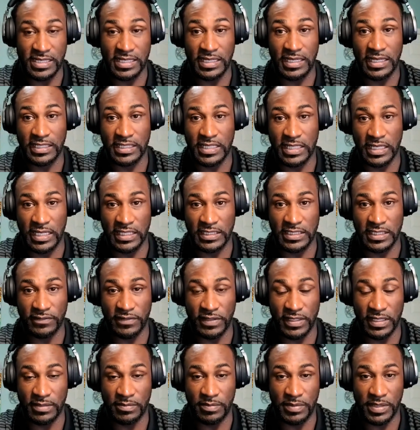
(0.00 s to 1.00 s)

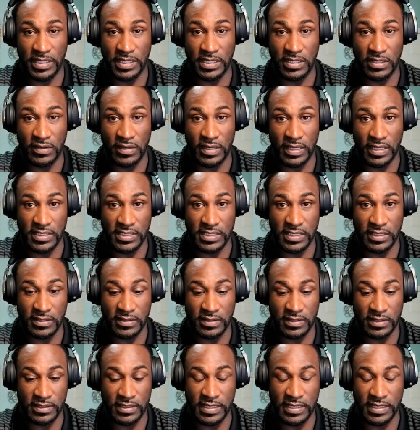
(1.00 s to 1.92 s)
Collectively, but you know, like I said,